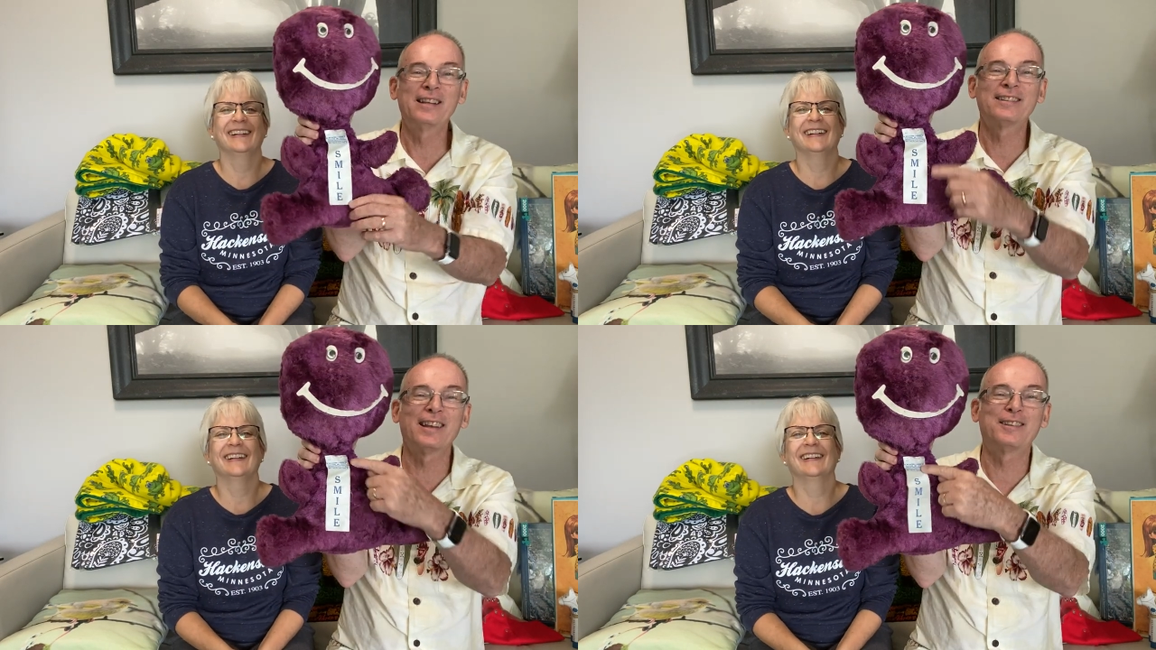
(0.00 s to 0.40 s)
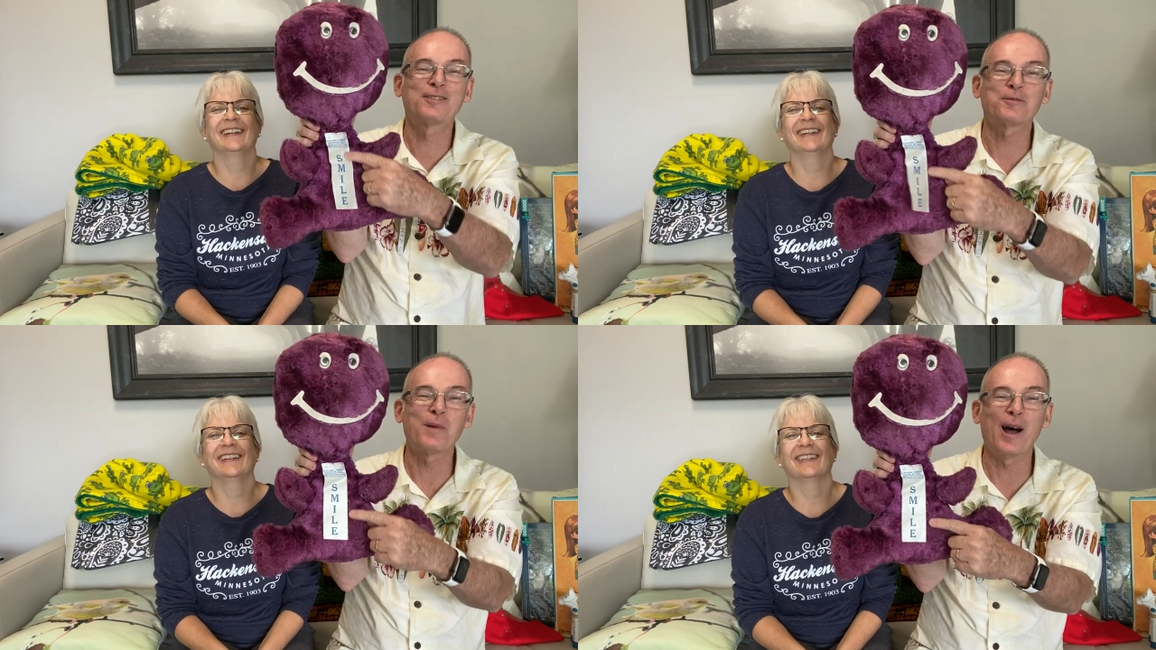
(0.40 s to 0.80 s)
Speaker 1: he
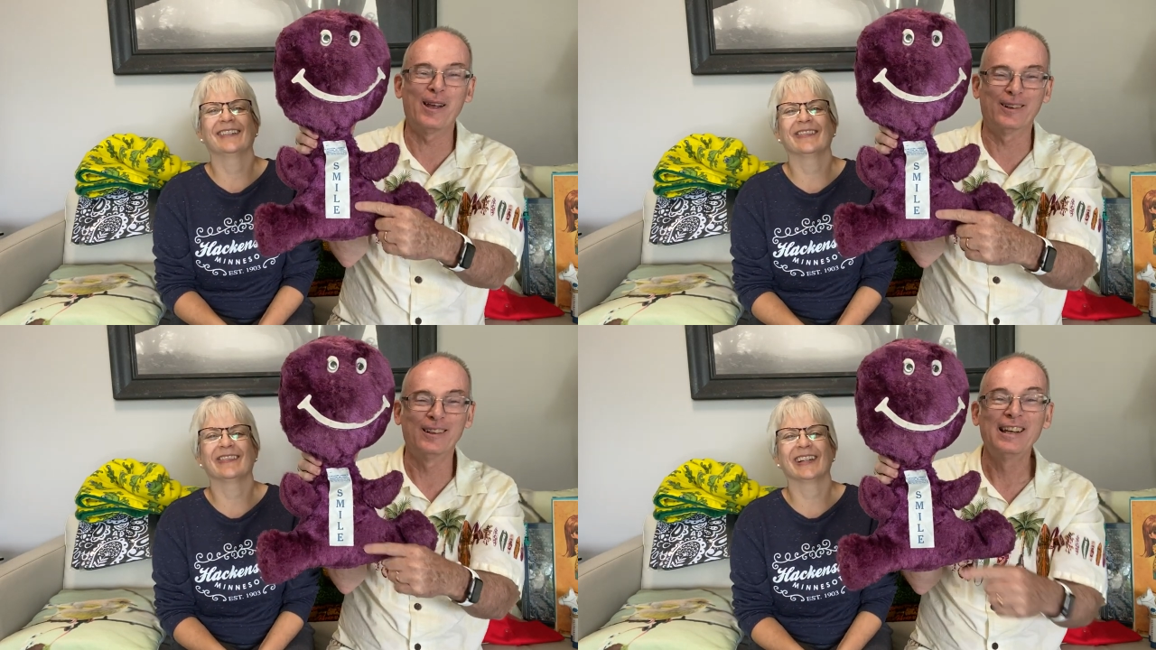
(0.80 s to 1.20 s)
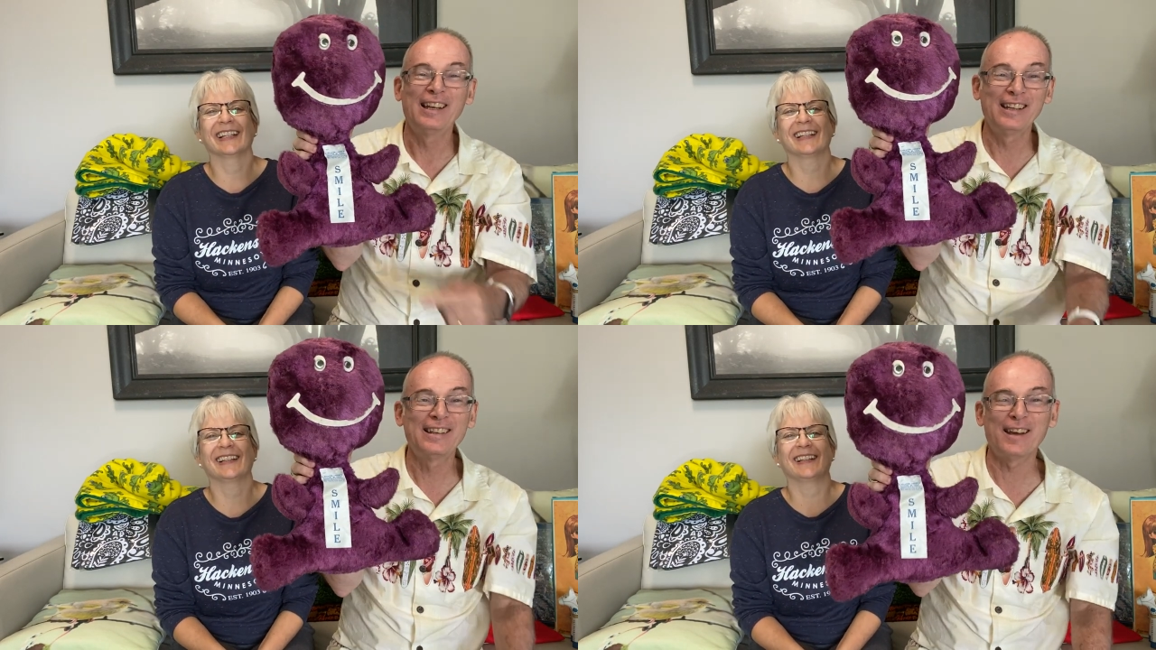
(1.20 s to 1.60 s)
says smile, oh
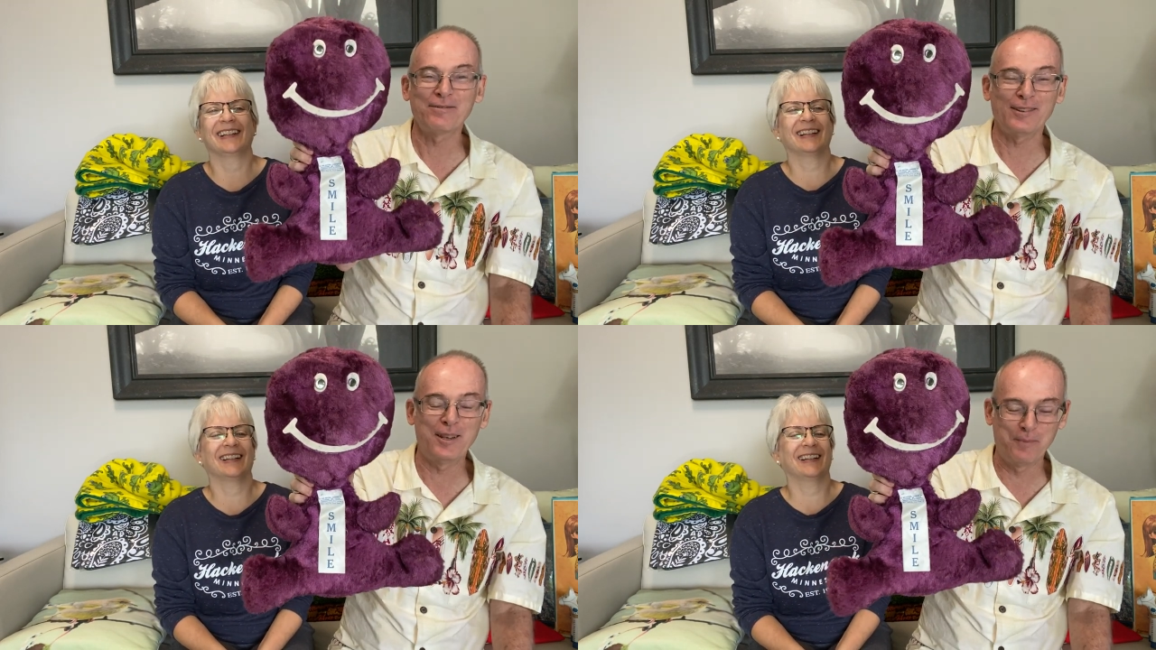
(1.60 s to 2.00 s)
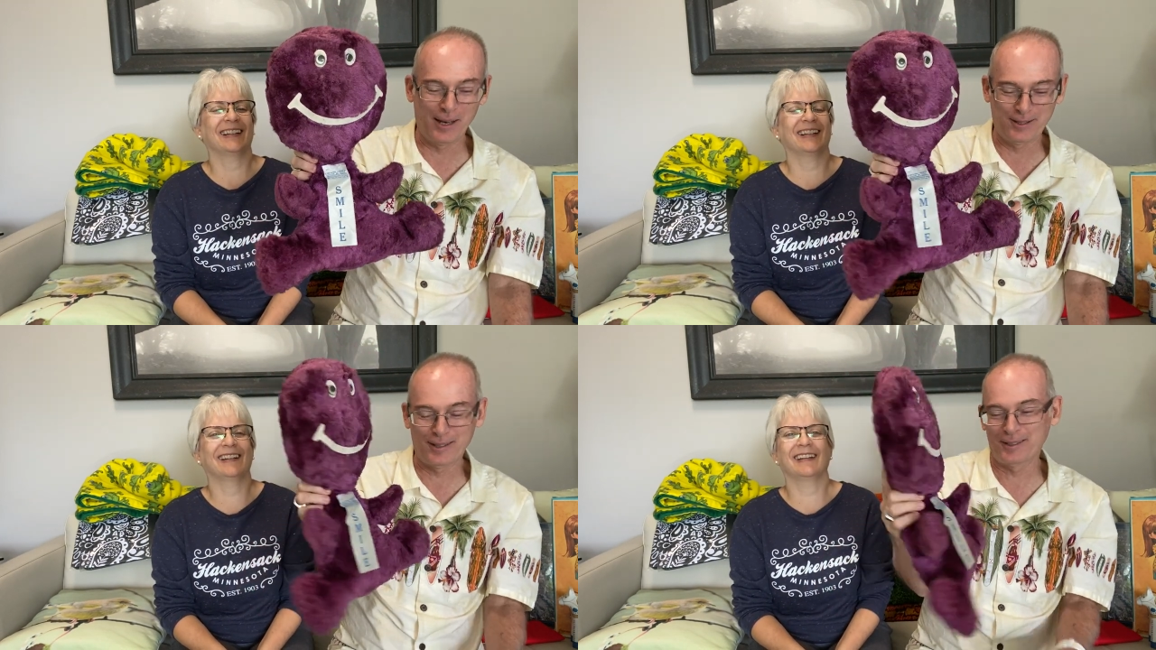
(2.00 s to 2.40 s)
he definitely
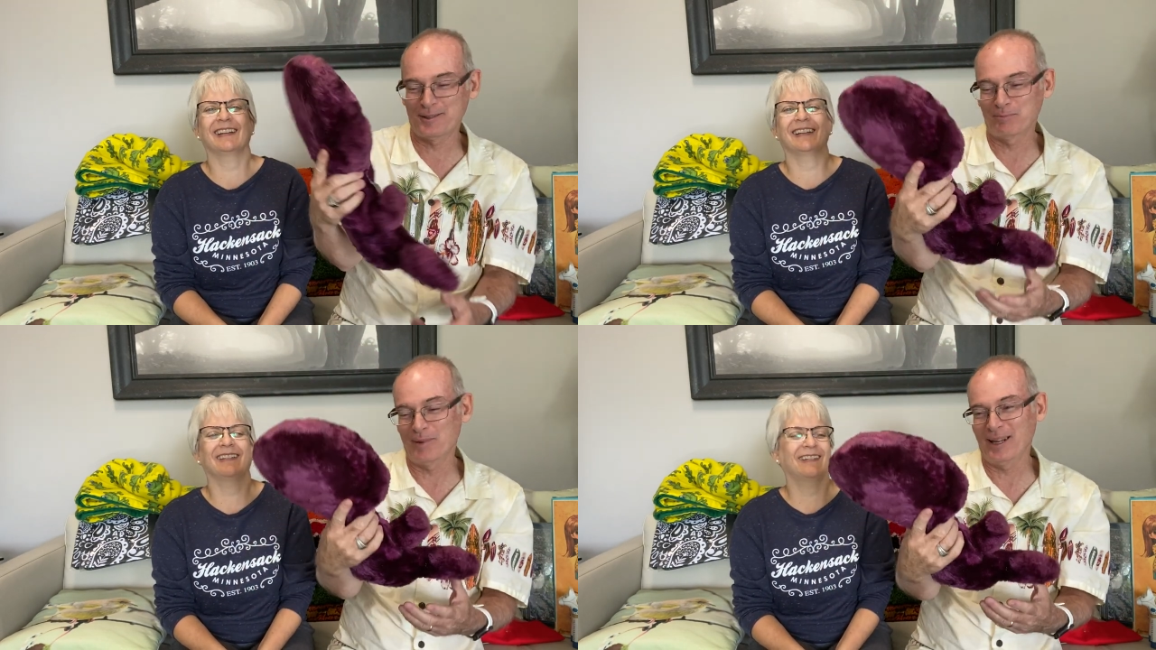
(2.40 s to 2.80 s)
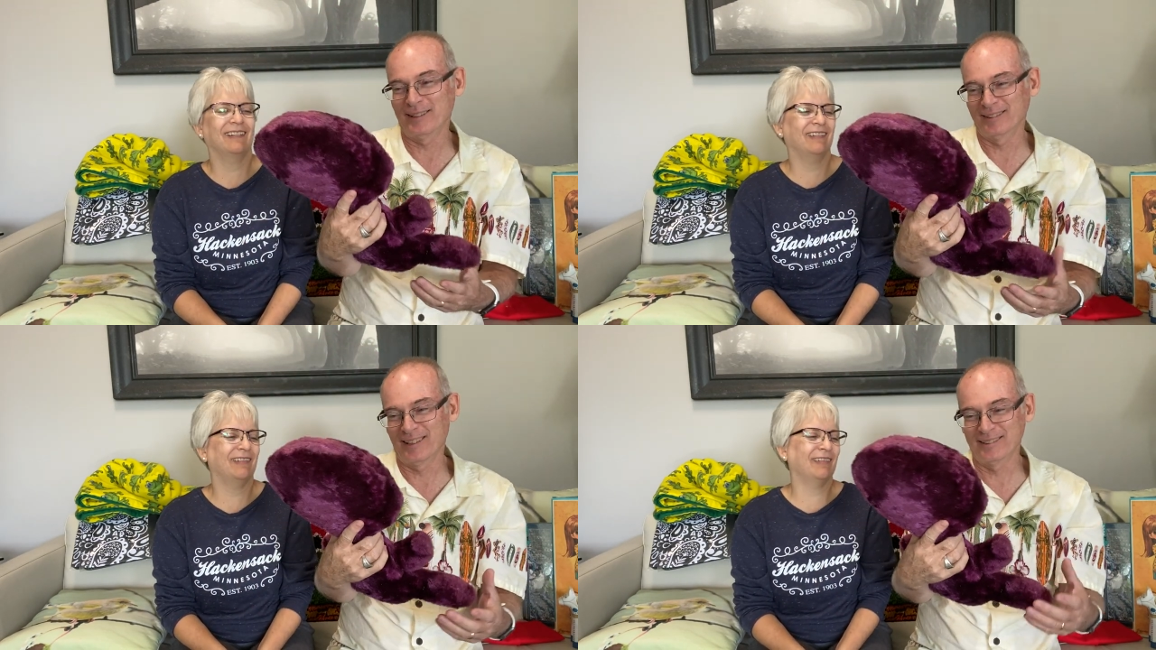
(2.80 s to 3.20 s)
makes you
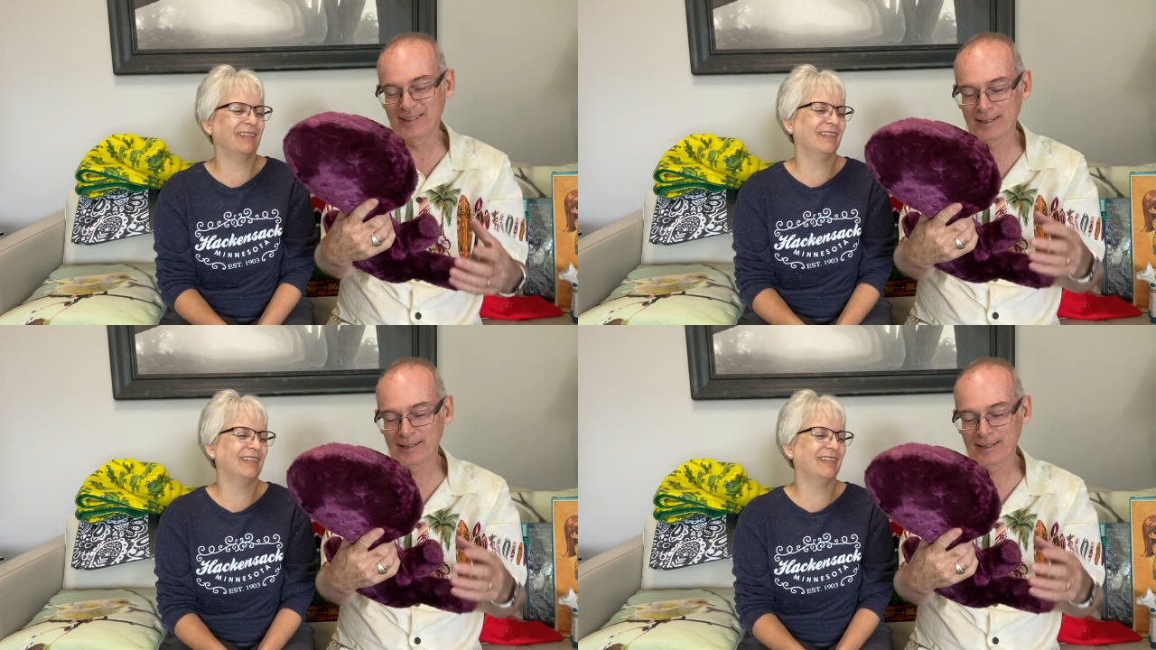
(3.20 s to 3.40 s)
smile, doesn't